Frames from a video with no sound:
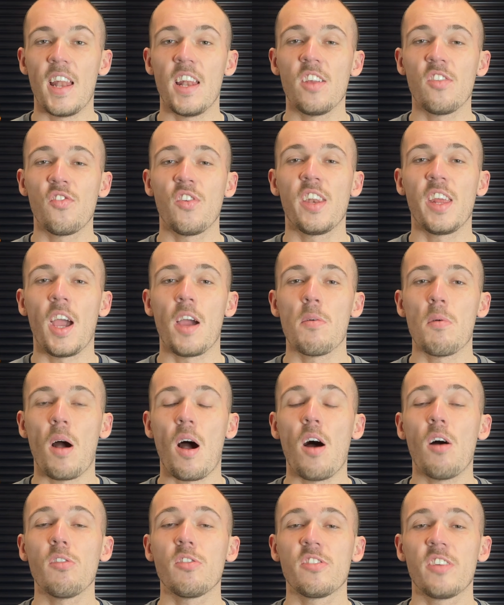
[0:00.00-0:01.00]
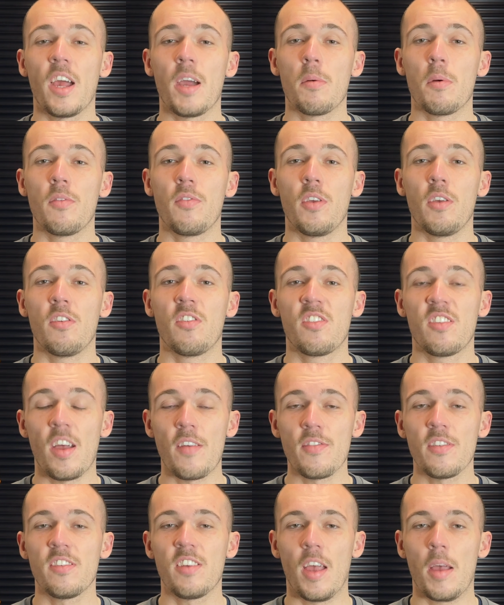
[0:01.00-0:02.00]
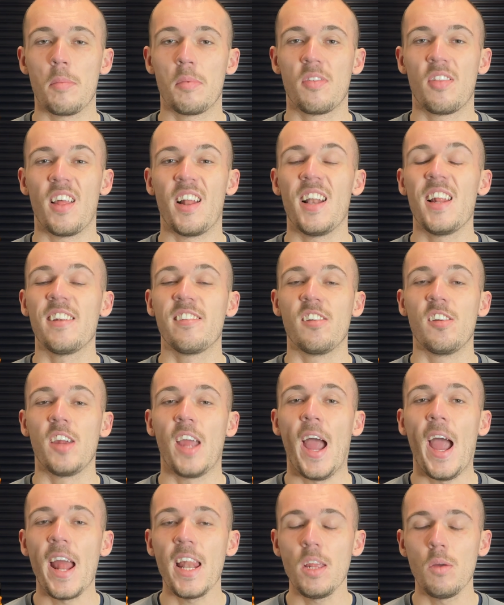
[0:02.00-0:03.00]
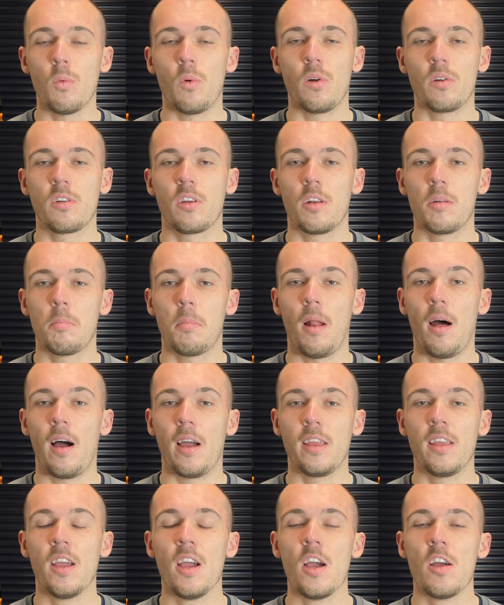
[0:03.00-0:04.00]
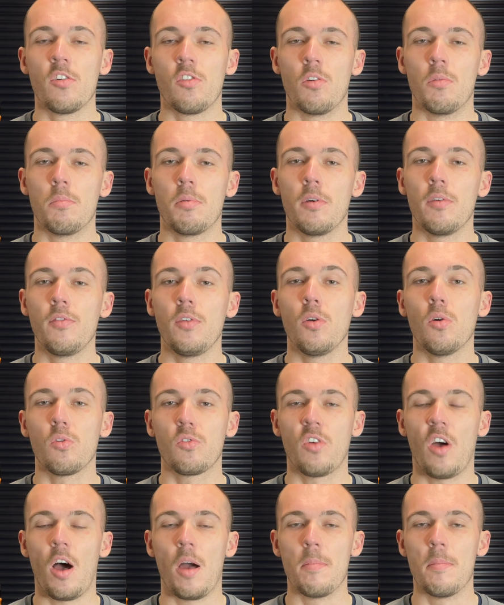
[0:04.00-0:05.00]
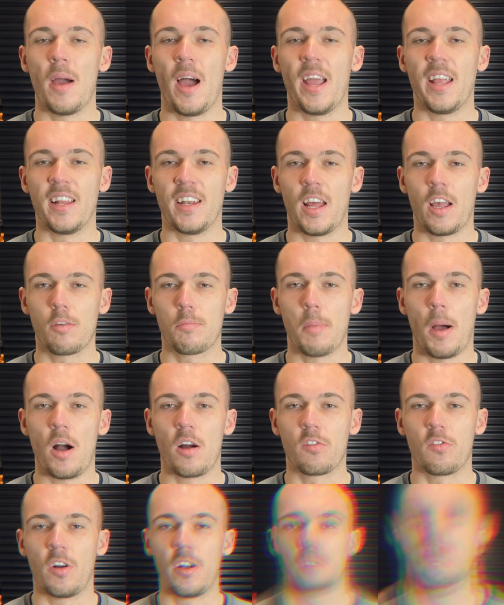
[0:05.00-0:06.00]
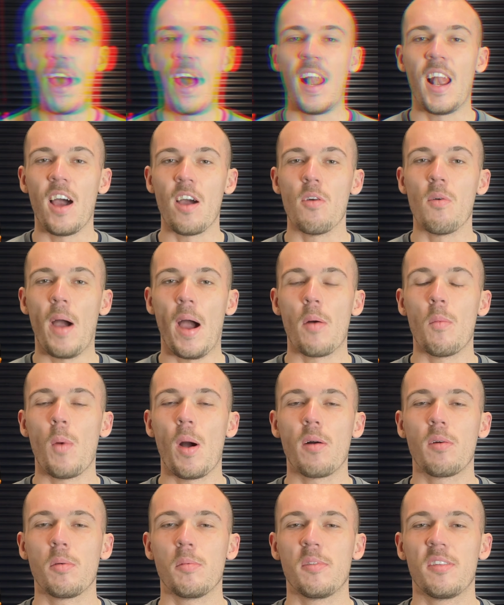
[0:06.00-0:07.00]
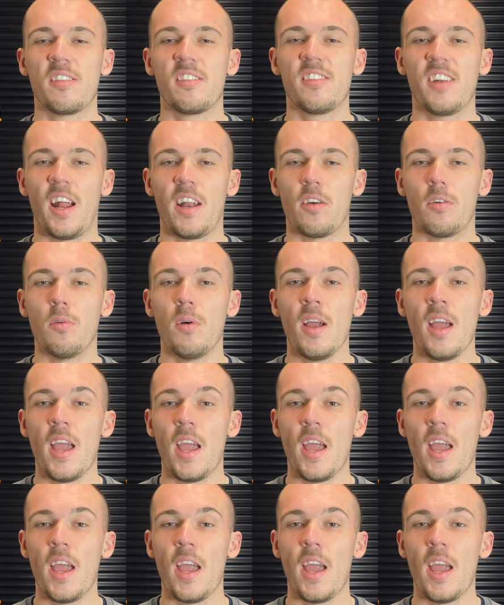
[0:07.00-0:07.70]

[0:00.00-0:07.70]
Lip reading: this video, I'll share with you 7 tips that literally anyone can apply to improve your time at your next parkrun. Hello and welcome to the channel.